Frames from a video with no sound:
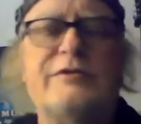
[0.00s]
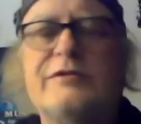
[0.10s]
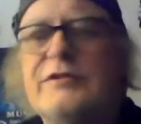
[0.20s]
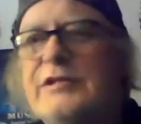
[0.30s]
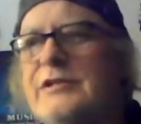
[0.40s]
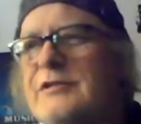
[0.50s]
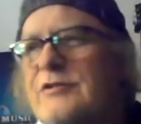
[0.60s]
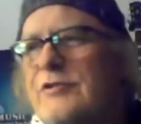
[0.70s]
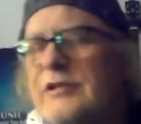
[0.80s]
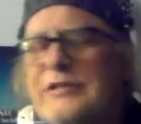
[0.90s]
And she
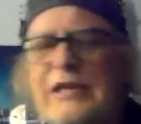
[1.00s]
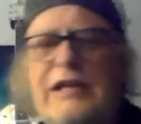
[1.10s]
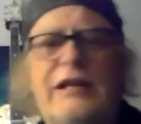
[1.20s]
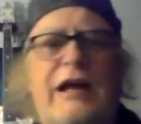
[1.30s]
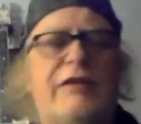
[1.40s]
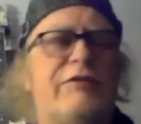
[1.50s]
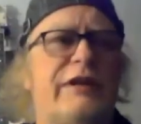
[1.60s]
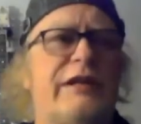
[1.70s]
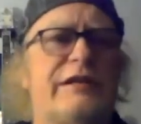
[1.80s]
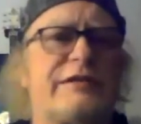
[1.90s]
sort of decided, I don't
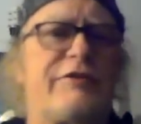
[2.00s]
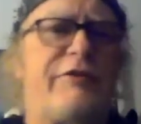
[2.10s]
need this